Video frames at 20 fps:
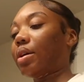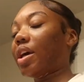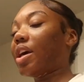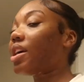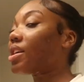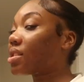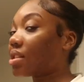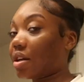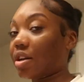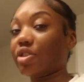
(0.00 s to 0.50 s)

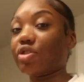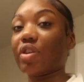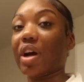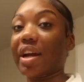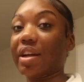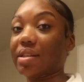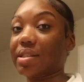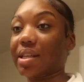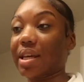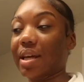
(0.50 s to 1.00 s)
it's gonna
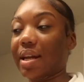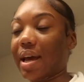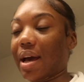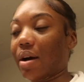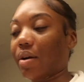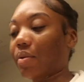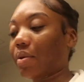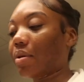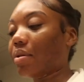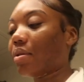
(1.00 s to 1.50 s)
dry your skin
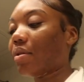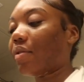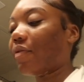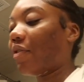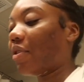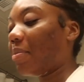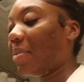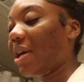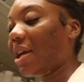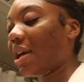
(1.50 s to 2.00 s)
out.
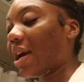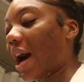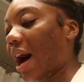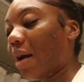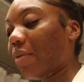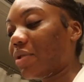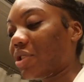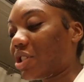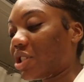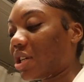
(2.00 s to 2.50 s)
For me,
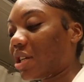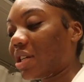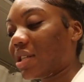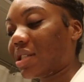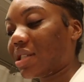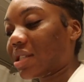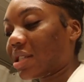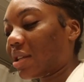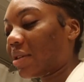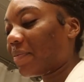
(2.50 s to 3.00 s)
I was
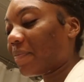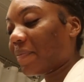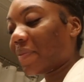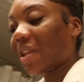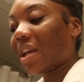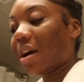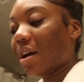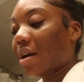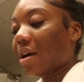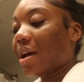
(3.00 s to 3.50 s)
just,
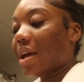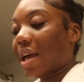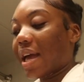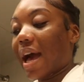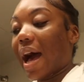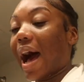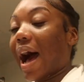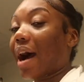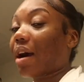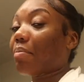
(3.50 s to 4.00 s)

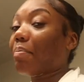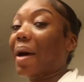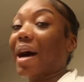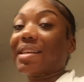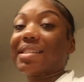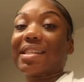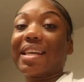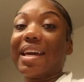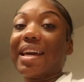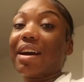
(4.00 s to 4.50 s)
I,
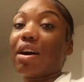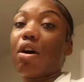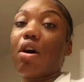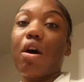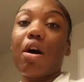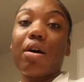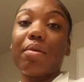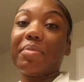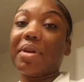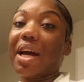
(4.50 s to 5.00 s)
my skin
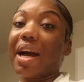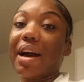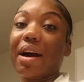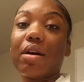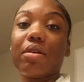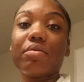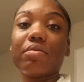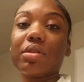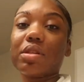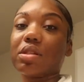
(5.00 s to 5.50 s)
calmed
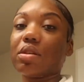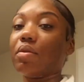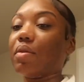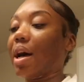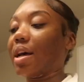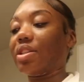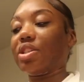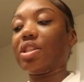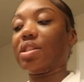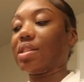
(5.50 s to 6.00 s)
down, so
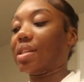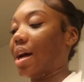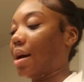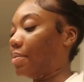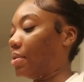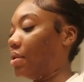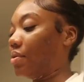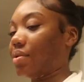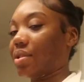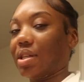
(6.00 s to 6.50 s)
I just
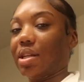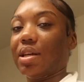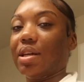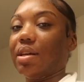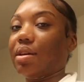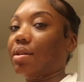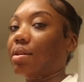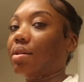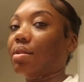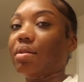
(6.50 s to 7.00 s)
stopped using it.